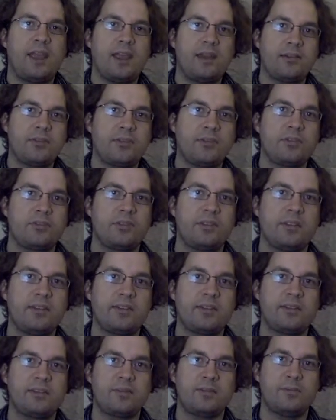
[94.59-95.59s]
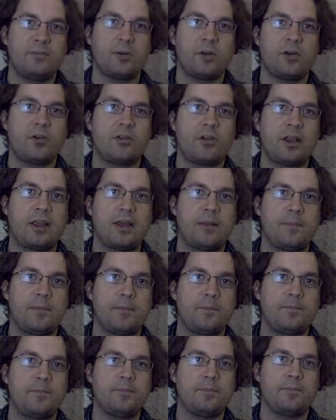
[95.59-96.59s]
answer this
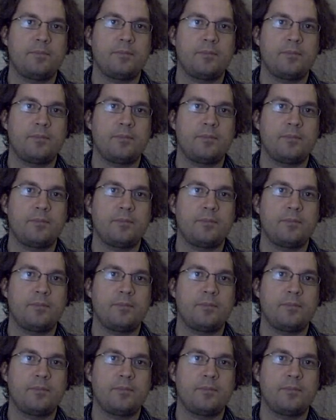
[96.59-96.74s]
program,